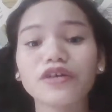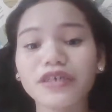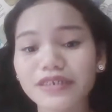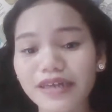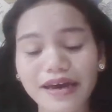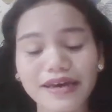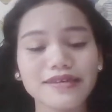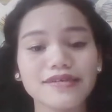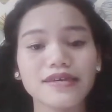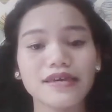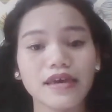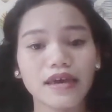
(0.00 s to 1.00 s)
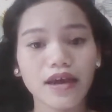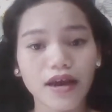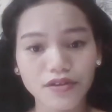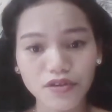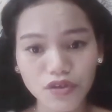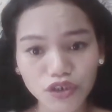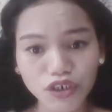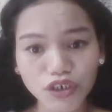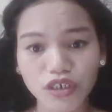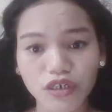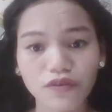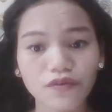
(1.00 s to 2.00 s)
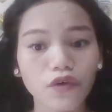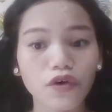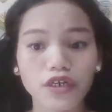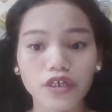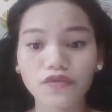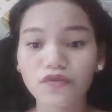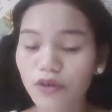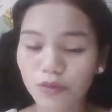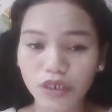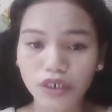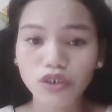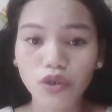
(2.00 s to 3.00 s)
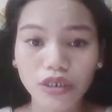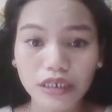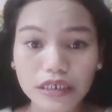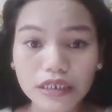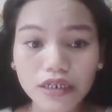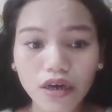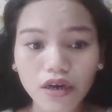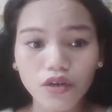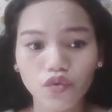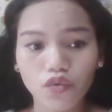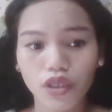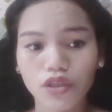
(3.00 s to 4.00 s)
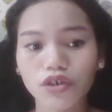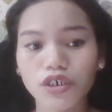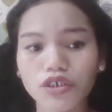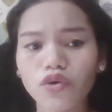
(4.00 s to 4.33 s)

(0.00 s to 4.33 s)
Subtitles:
organizing, and searching for information in Twitter.